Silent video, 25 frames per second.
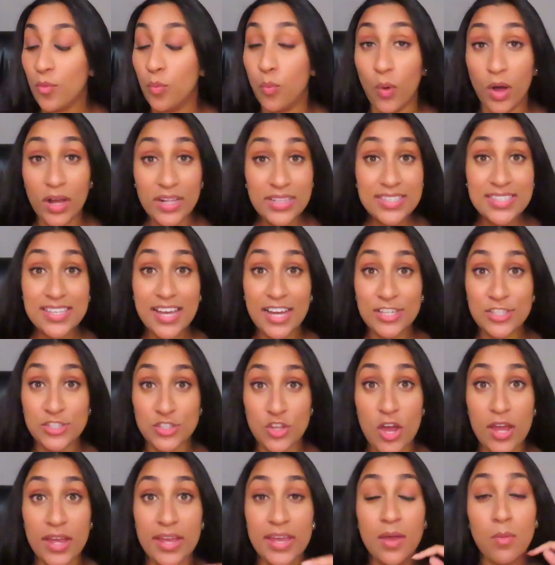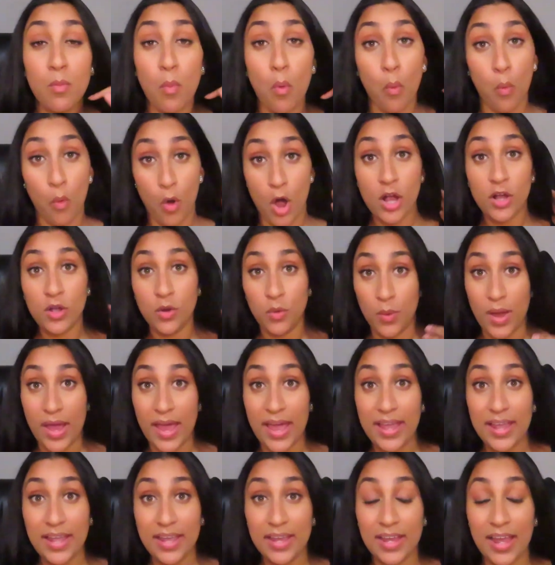Once I saw him walk
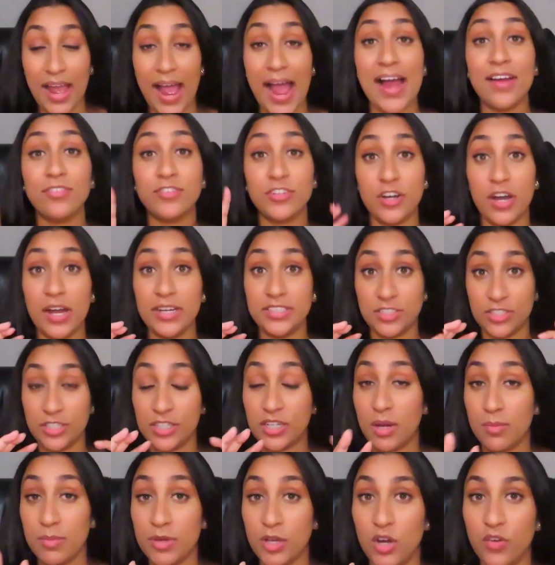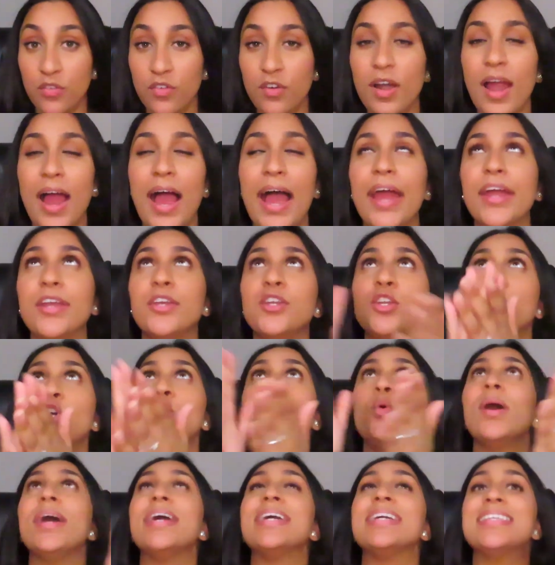away, after I started coming over, I
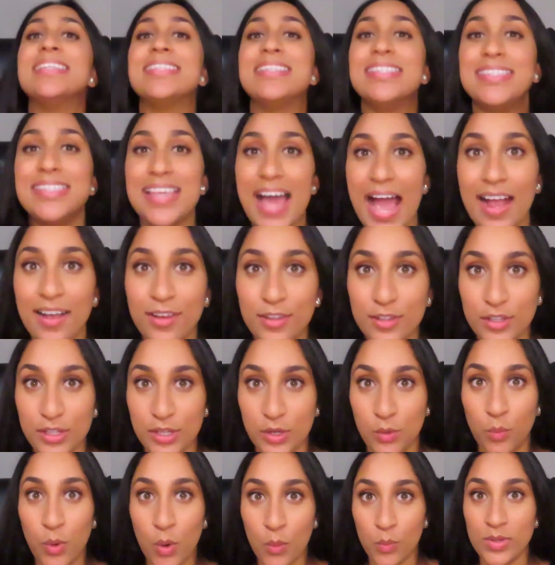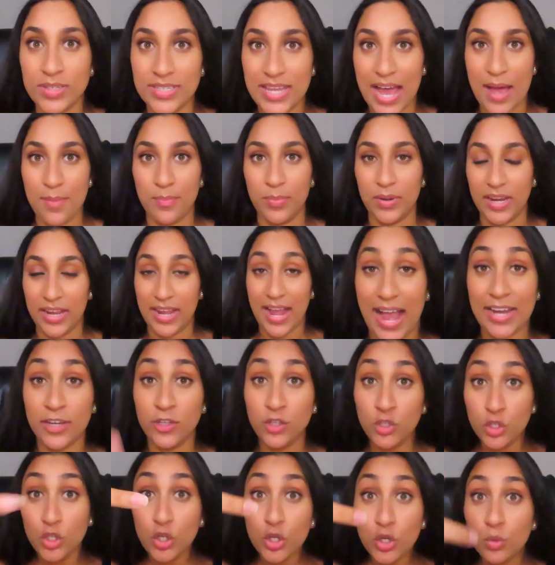knew exactly what was happening. I
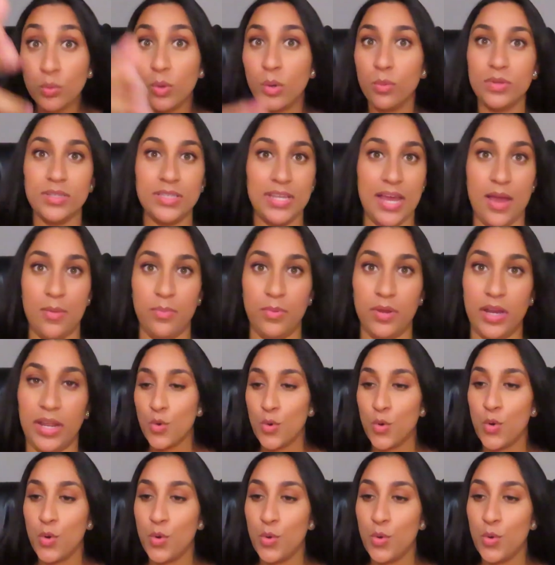knew what was happening.